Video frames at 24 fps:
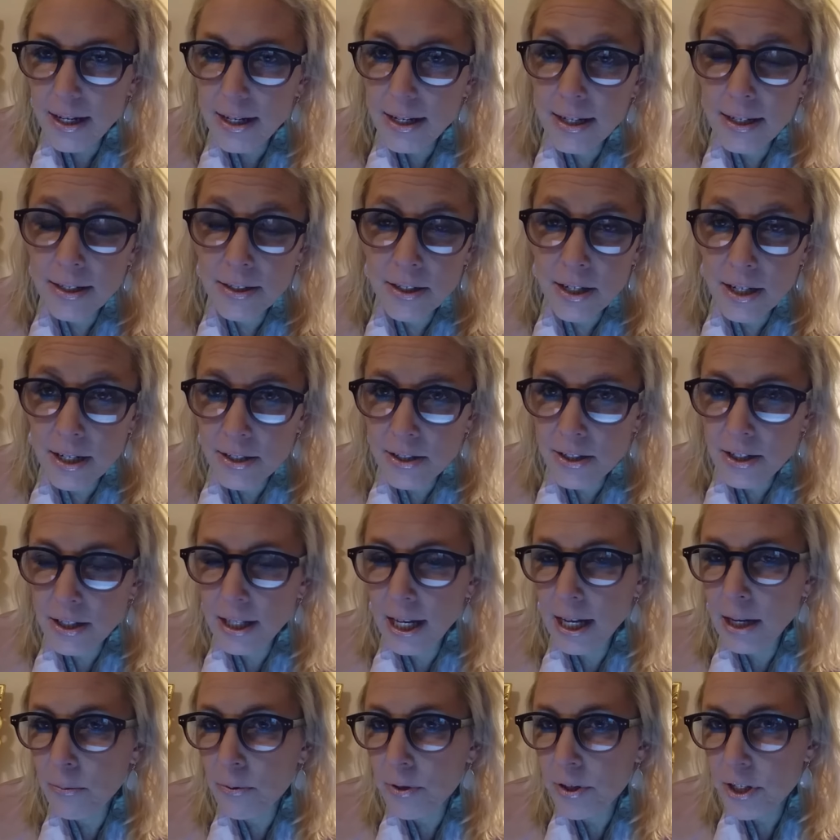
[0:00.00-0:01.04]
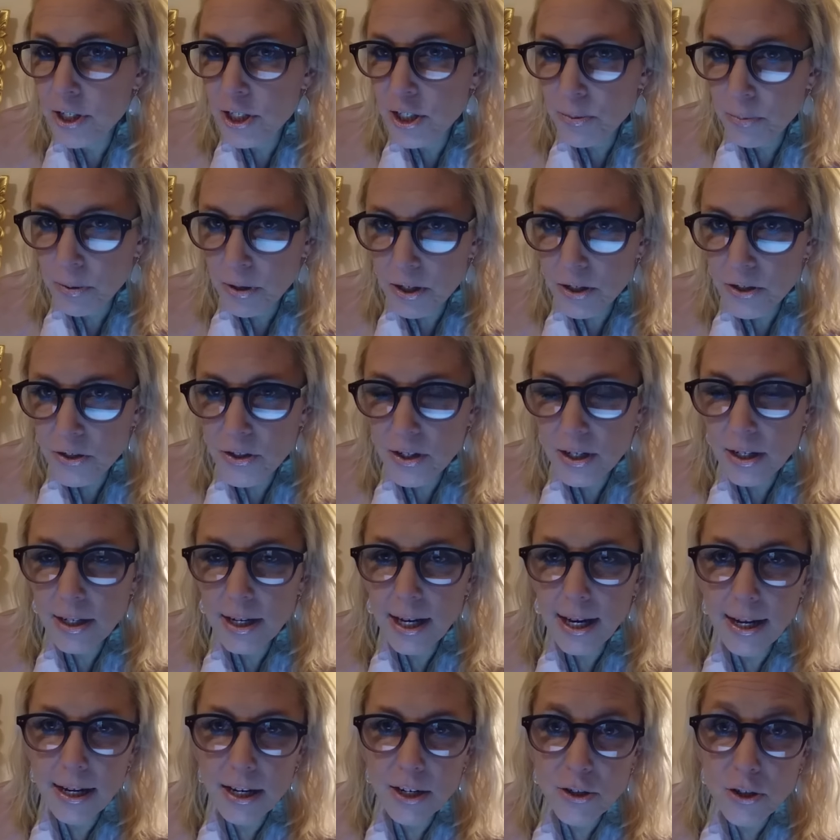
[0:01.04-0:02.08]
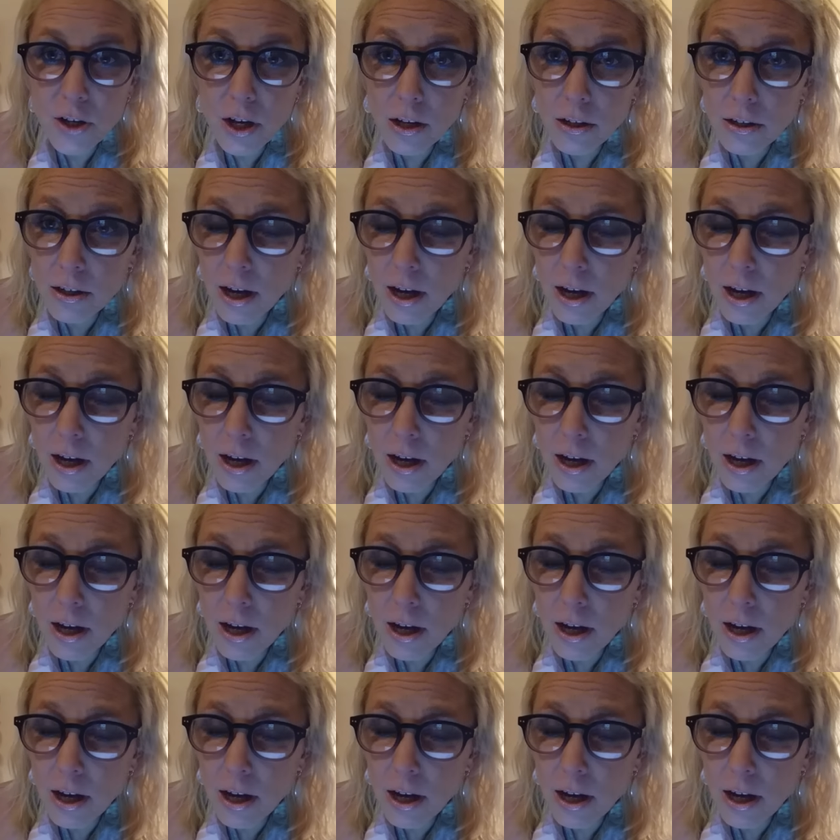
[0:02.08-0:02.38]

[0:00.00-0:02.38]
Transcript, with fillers: in, in delight with this person and it's all